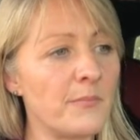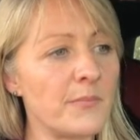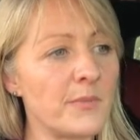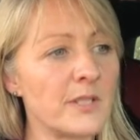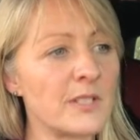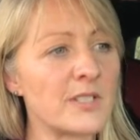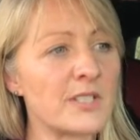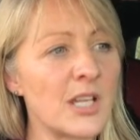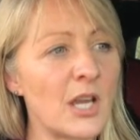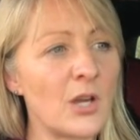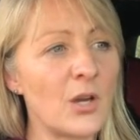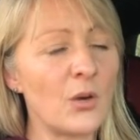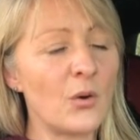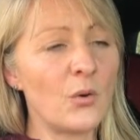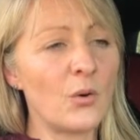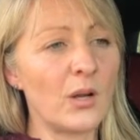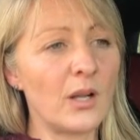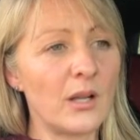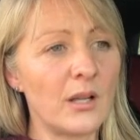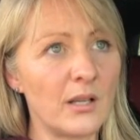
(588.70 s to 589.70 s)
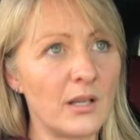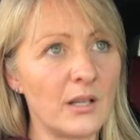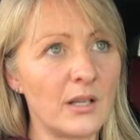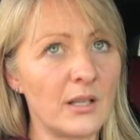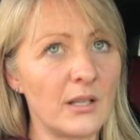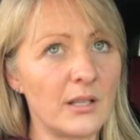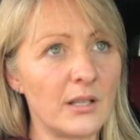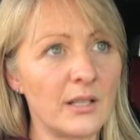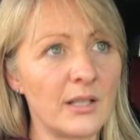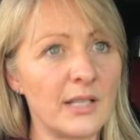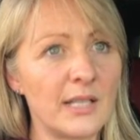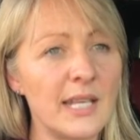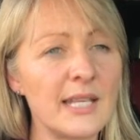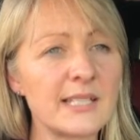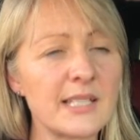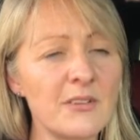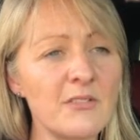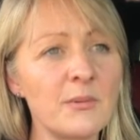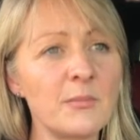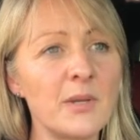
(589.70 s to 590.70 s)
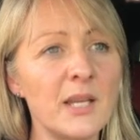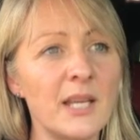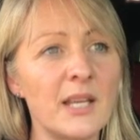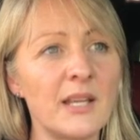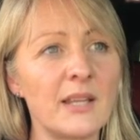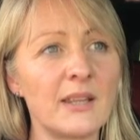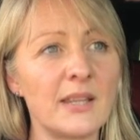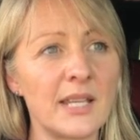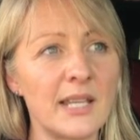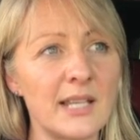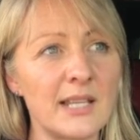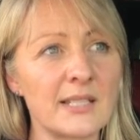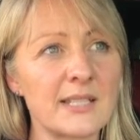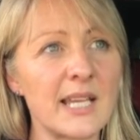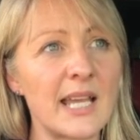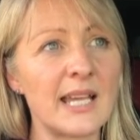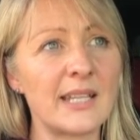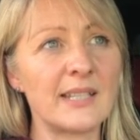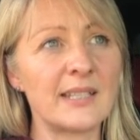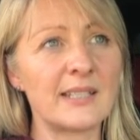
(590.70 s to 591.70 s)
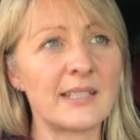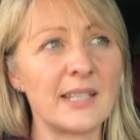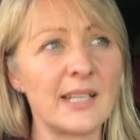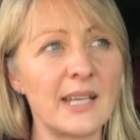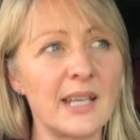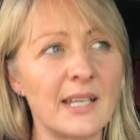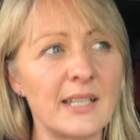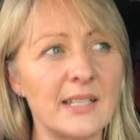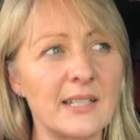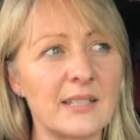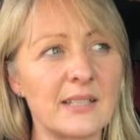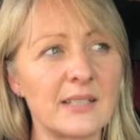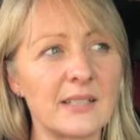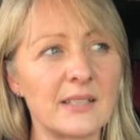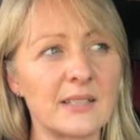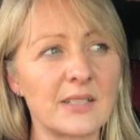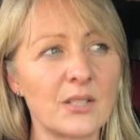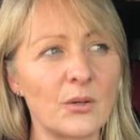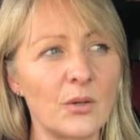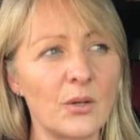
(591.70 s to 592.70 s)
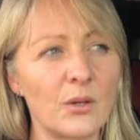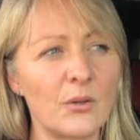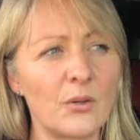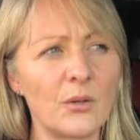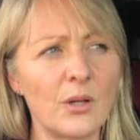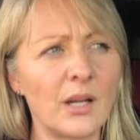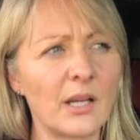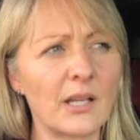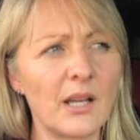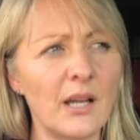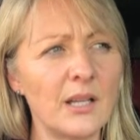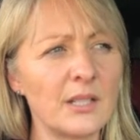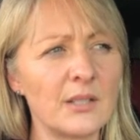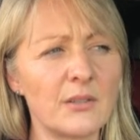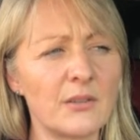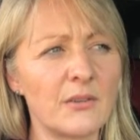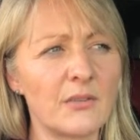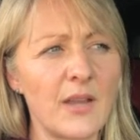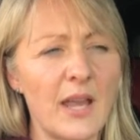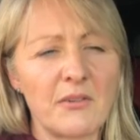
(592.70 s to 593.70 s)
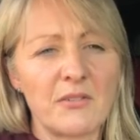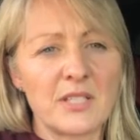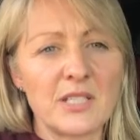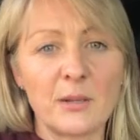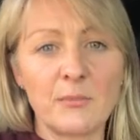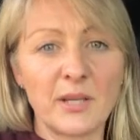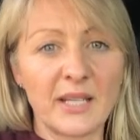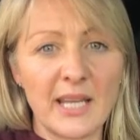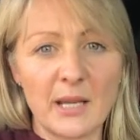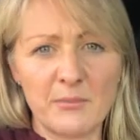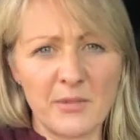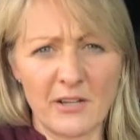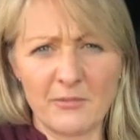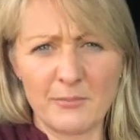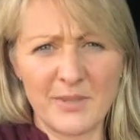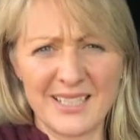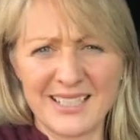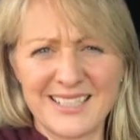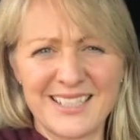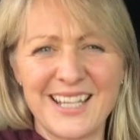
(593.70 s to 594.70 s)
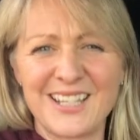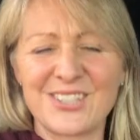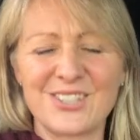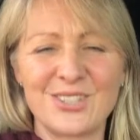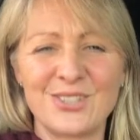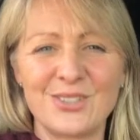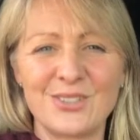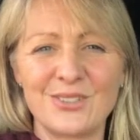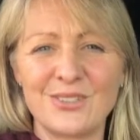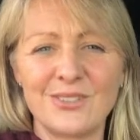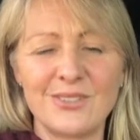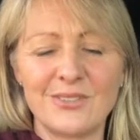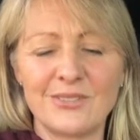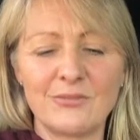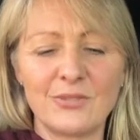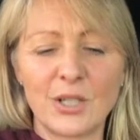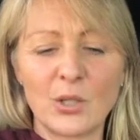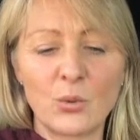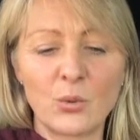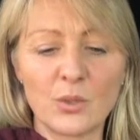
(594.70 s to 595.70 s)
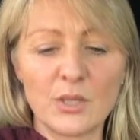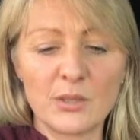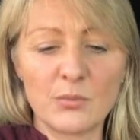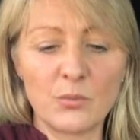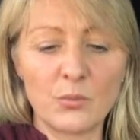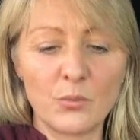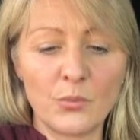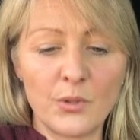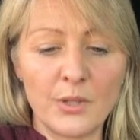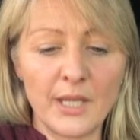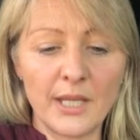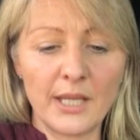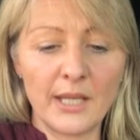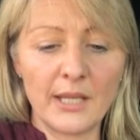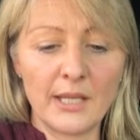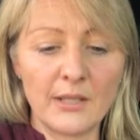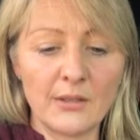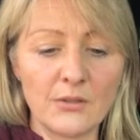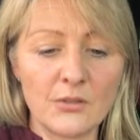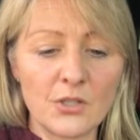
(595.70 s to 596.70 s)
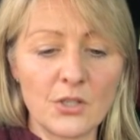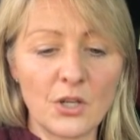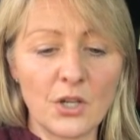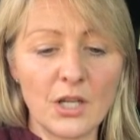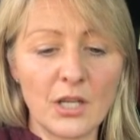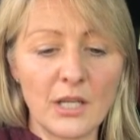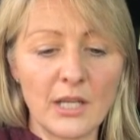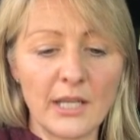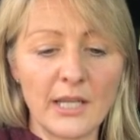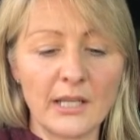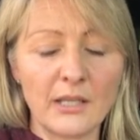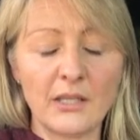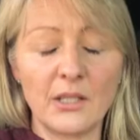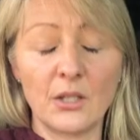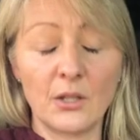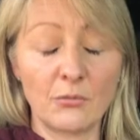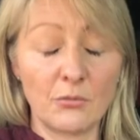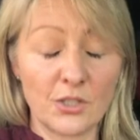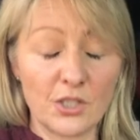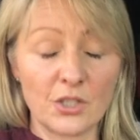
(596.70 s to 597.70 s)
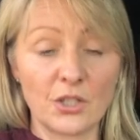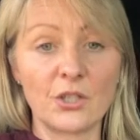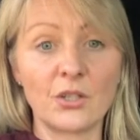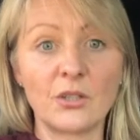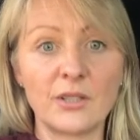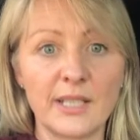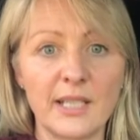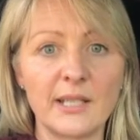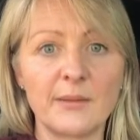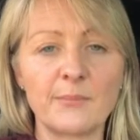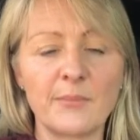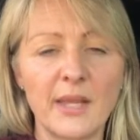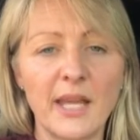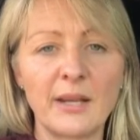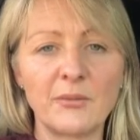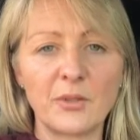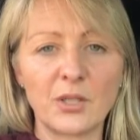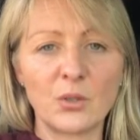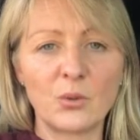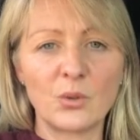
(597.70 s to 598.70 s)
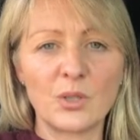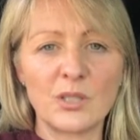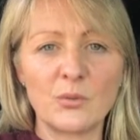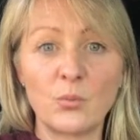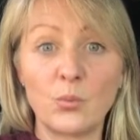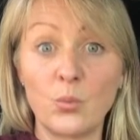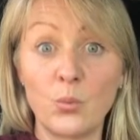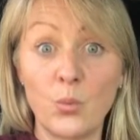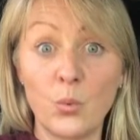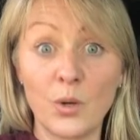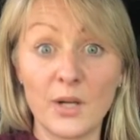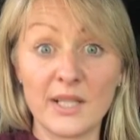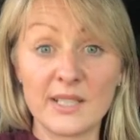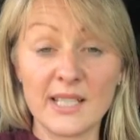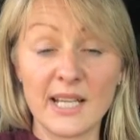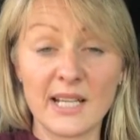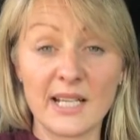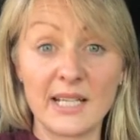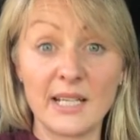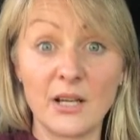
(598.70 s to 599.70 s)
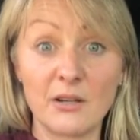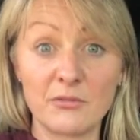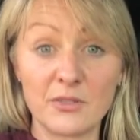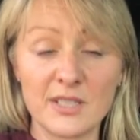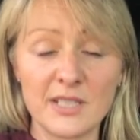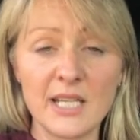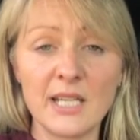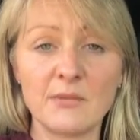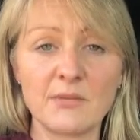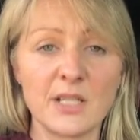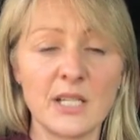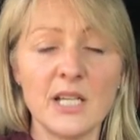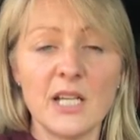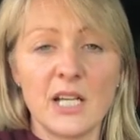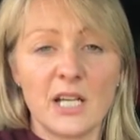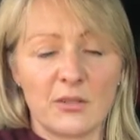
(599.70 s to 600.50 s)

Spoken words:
So he's given me this, and so I kind of, every time I came out of meditation, recorded the journaling, rejournaled it and recorded what exactly I've received.